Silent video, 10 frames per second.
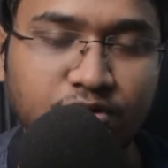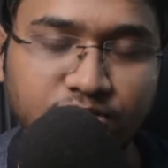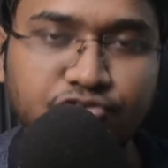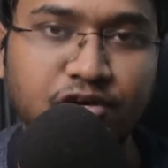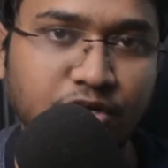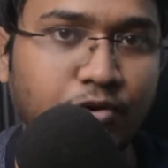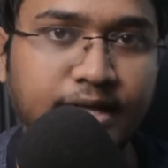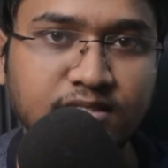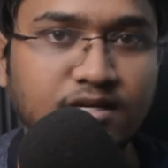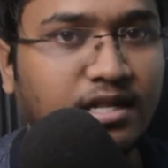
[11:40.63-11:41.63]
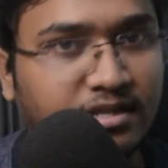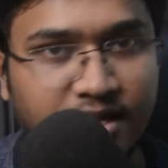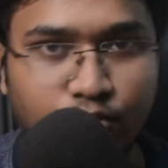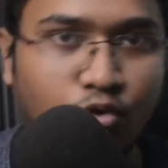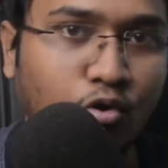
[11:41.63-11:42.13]
construct your answer, and
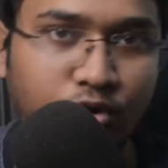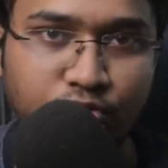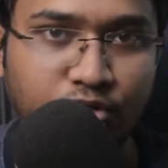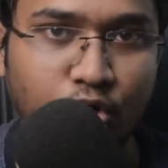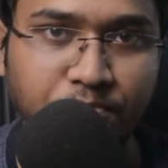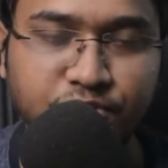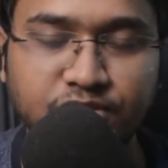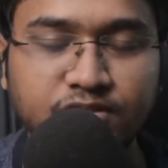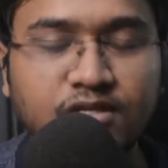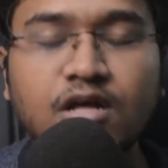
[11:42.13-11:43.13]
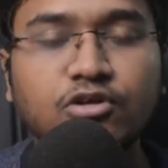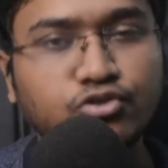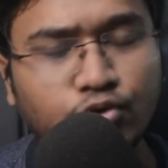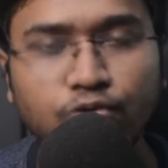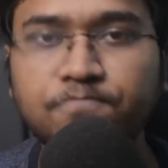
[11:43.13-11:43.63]
then you go on to the options.
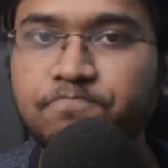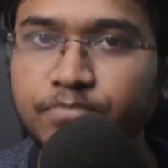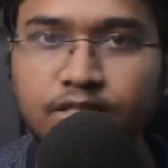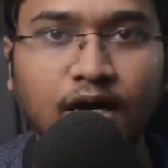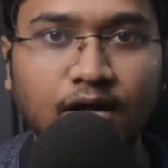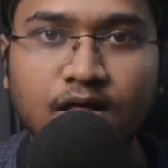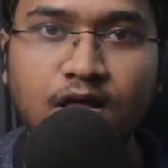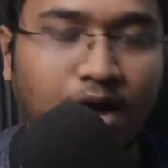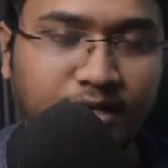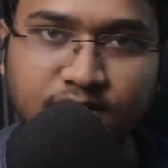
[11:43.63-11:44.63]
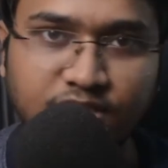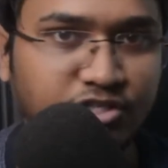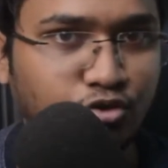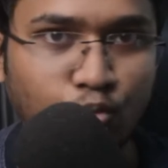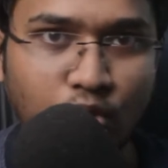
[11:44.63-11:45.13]
So yeah, I
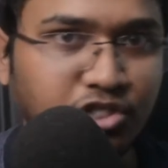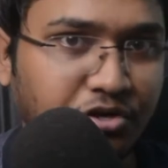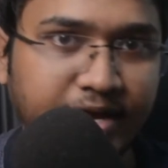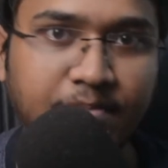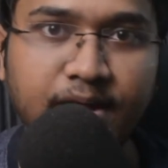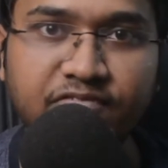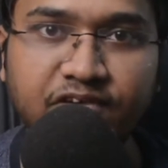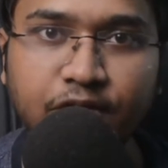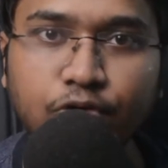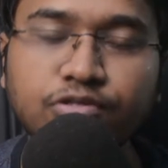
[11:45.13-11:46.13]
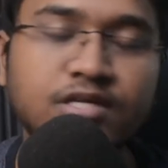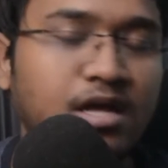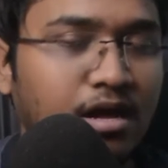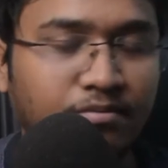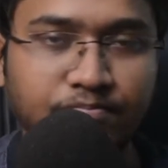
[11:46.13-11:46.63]
suggest you watch Greg Matt videos,
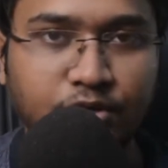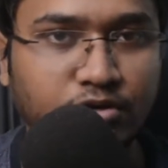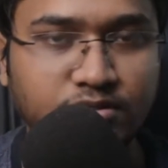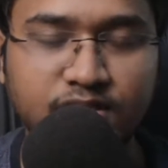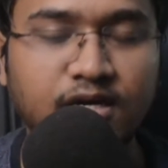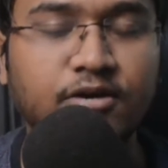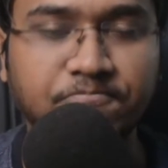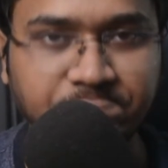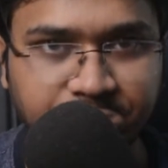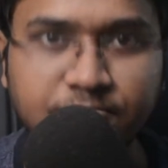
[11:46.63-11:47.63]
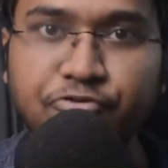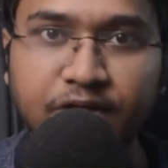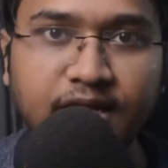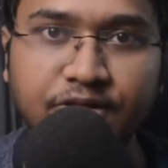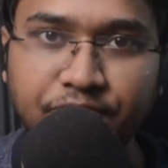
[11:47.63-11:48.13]
because they are
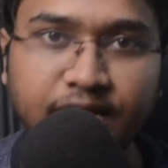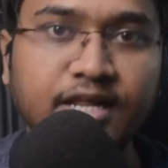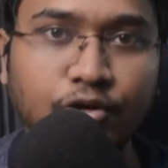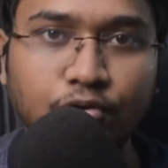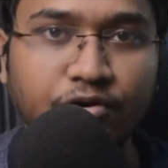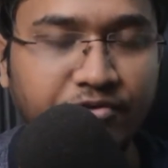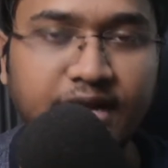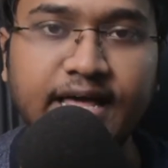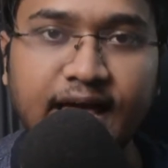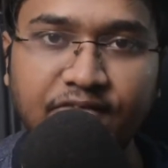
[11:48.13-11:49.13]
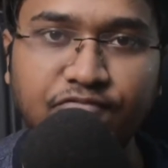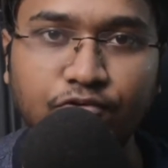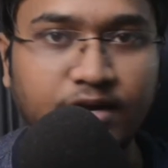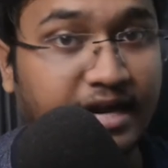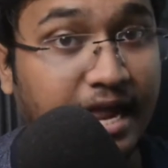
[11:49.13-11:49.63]
really good, really
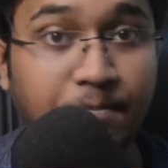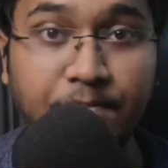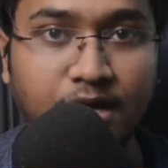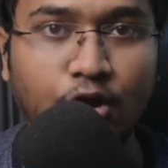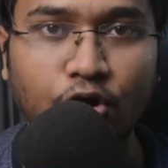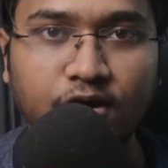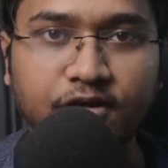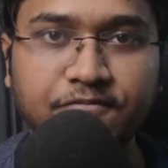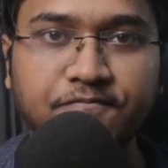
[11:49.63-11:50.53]
helpful. It helped me a lot.